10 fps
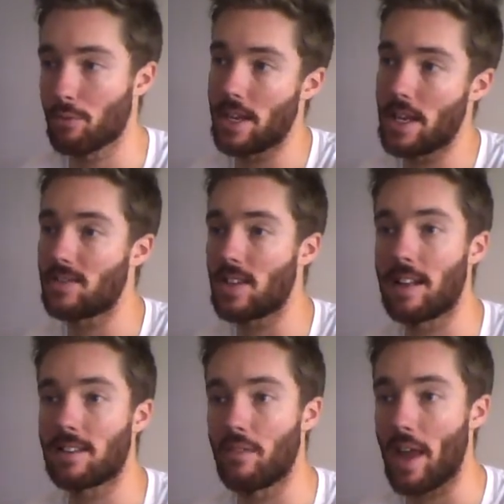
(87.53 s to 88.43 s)

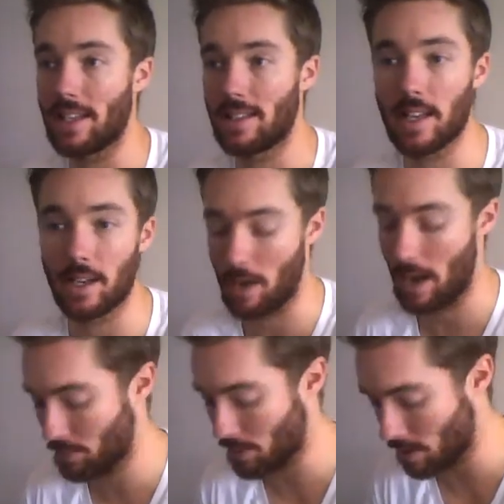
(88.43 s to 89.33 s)
sets of 8 to 10
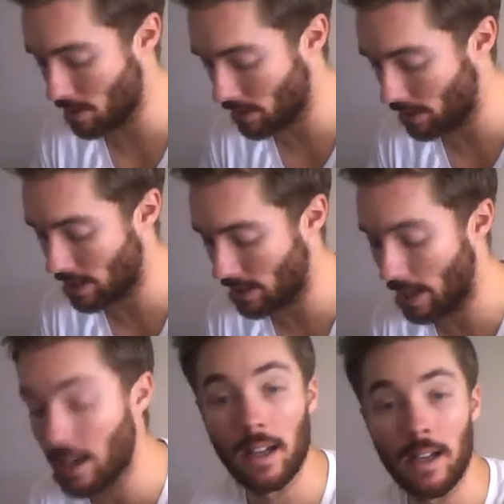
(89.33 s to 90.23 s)
reps or something like
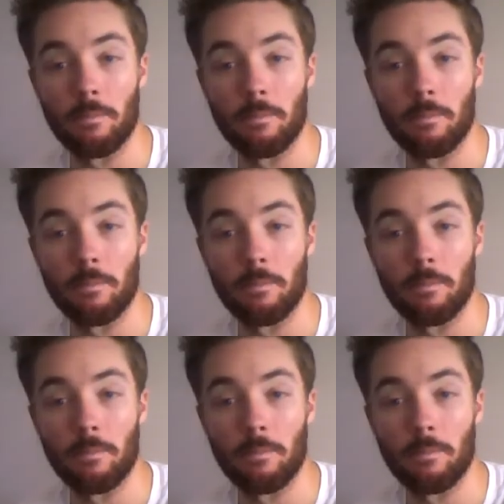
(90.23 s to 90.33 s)
that.